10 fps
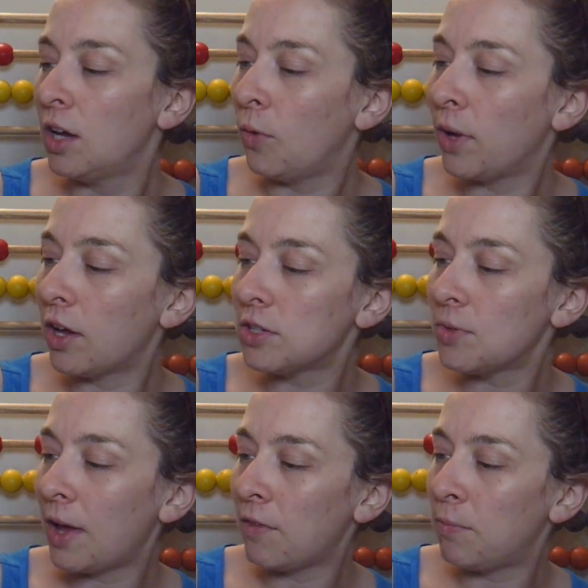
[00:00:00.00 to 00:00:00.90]
We also
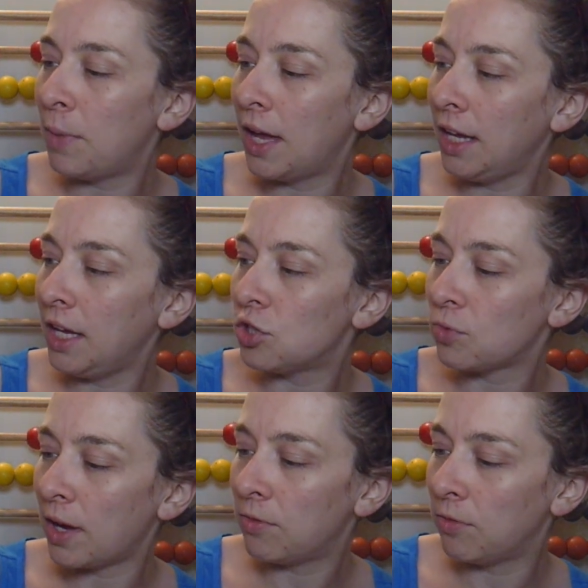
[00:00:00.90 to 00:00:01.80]
have Penny
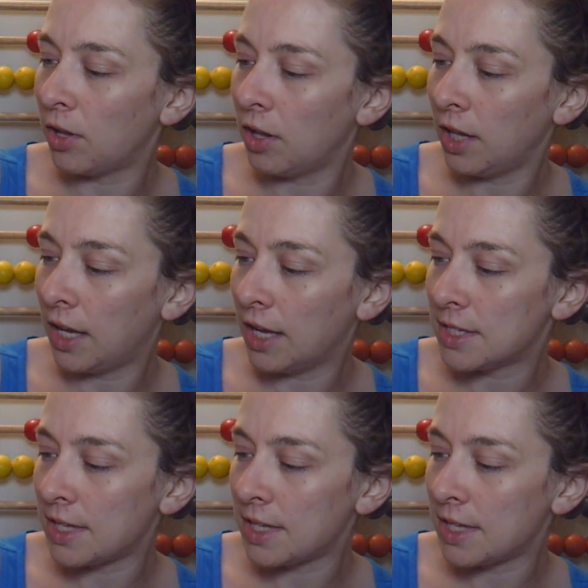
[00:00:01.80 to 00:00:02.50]
Dreadful is